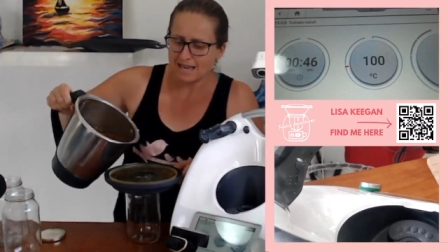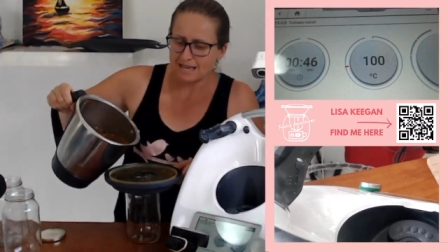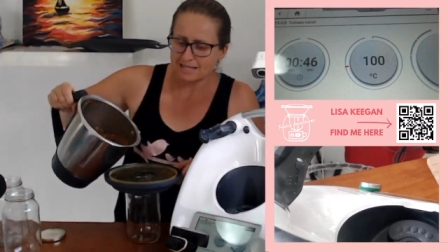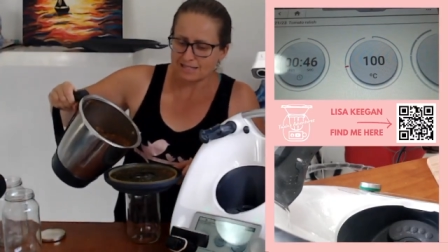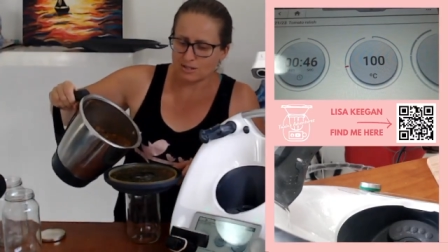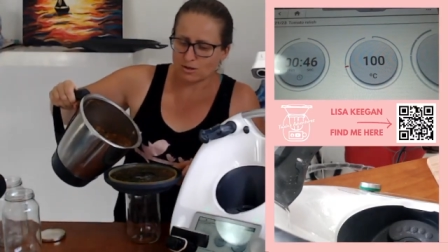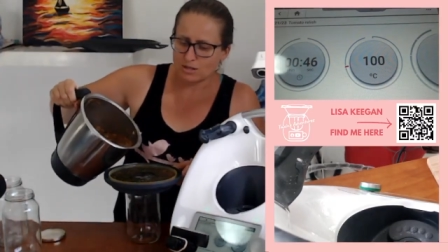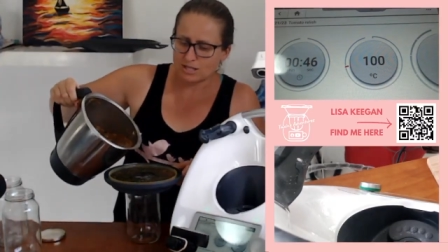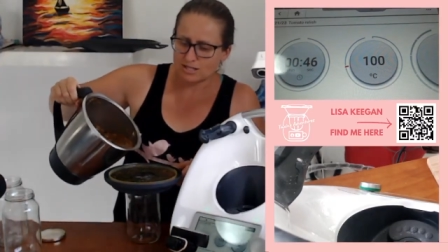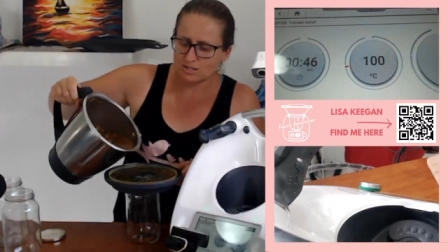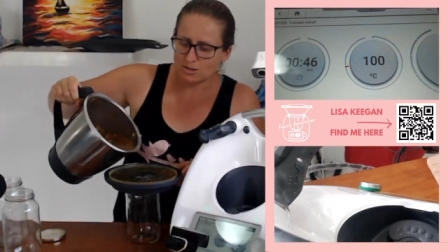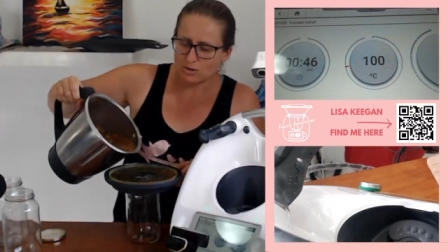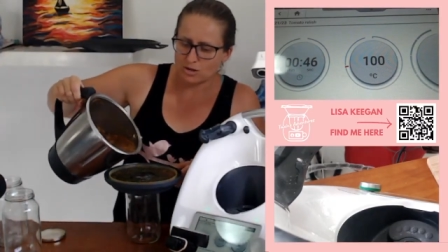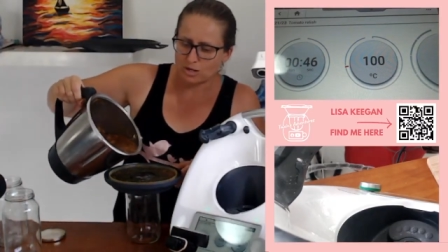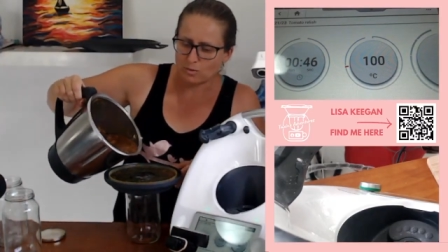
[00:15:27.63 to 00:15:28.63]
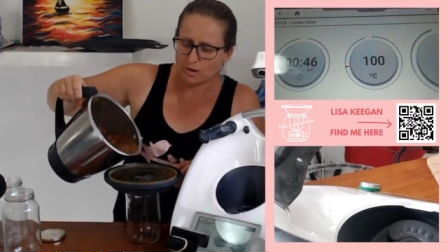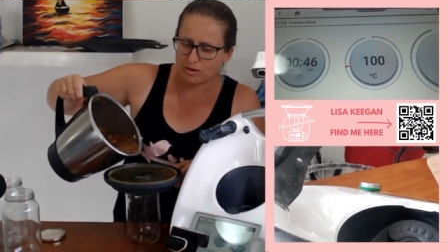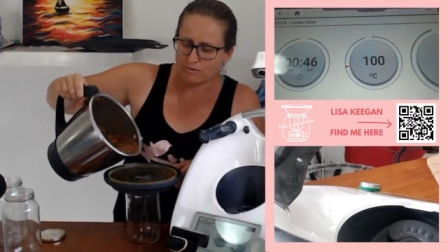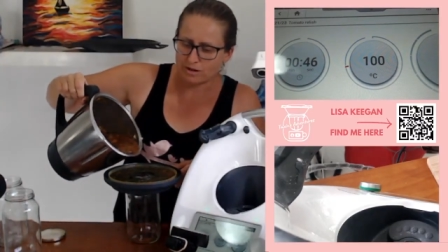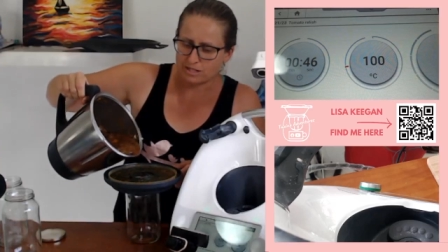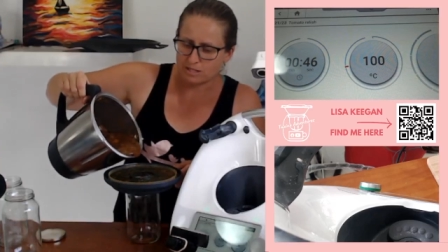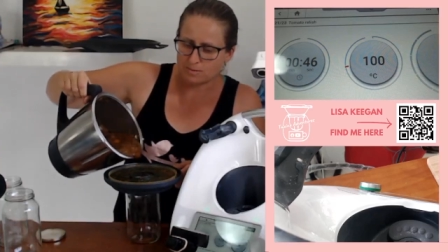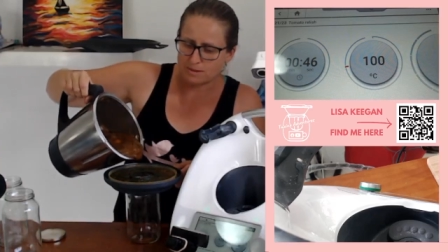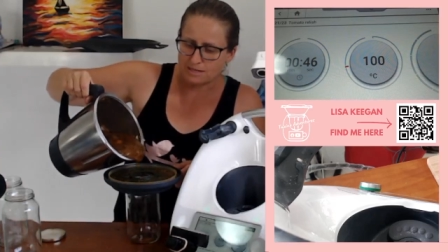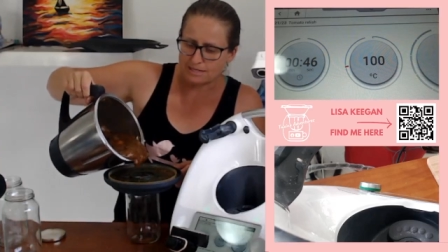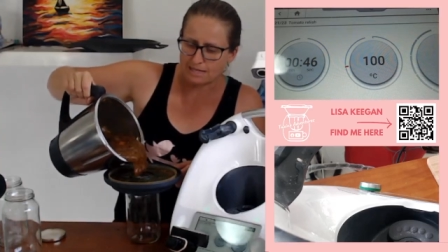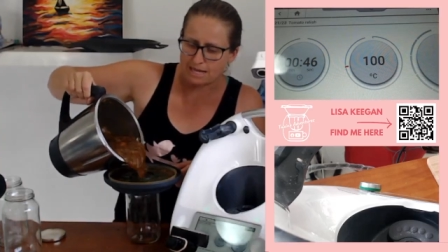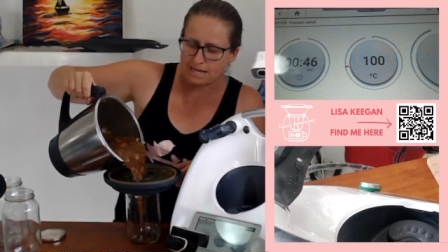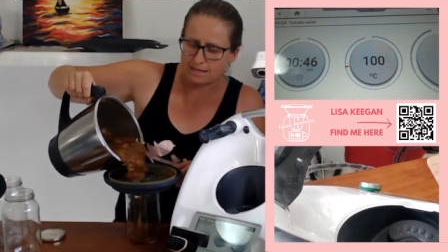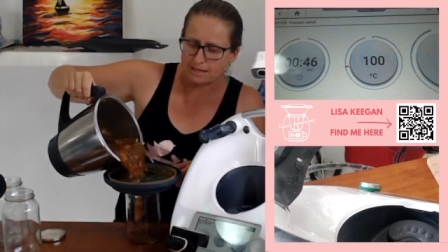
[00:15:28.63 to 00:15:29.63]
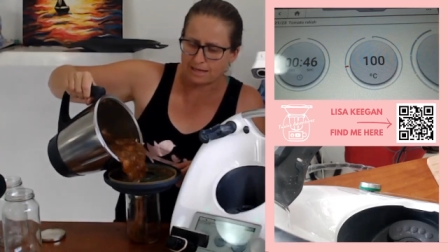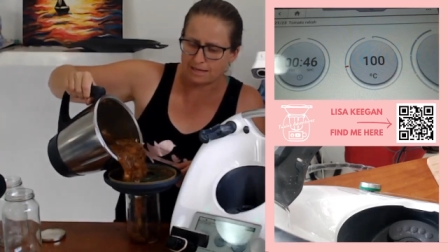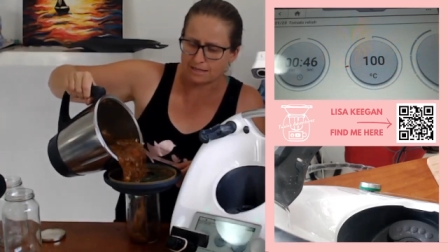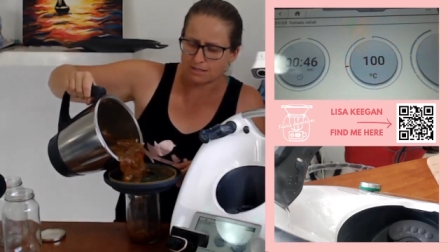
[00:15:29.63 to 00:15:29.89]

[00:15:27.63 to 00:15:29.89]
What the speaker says: So there's 31 recipes in there.